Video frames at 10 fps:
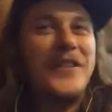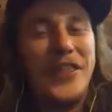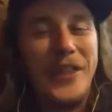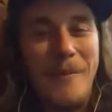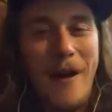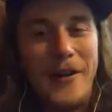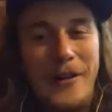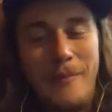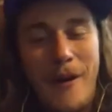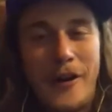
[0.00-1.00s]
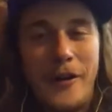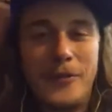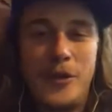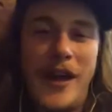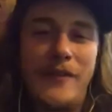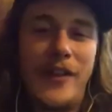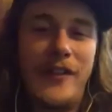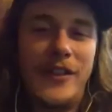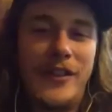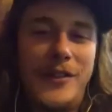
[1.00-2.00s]
The murder. Do they
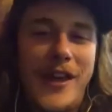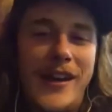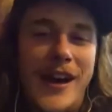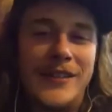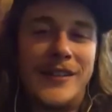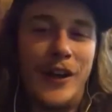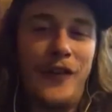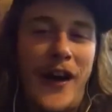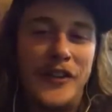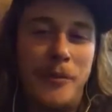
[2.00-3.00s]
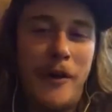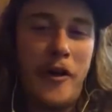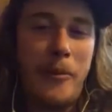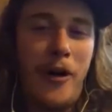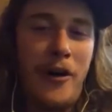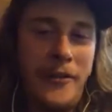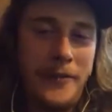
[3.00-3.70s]
televise Murder Ball?